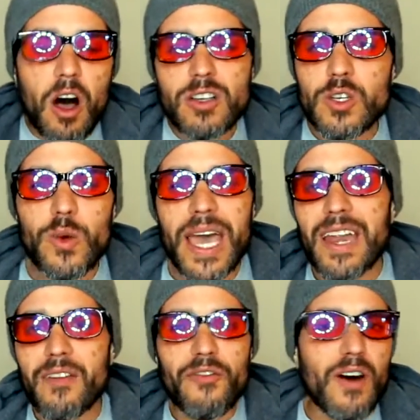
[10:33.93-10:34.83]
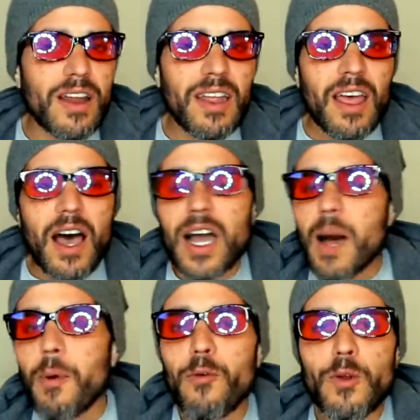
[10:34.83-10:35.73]
Also, we added a
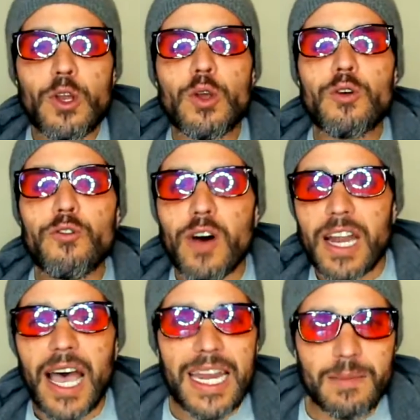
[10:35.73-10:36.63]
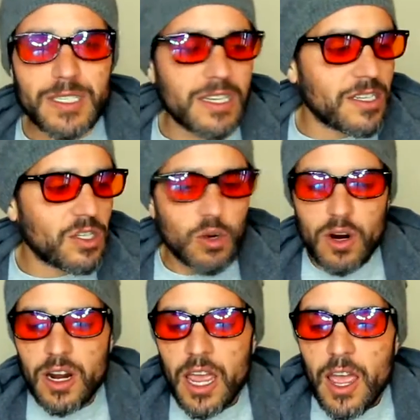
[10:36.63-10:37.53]
couple new fun items to the
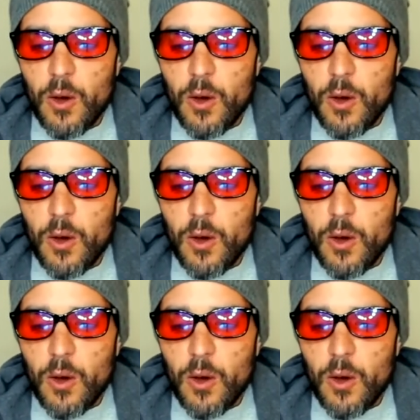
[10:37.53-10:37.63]
store.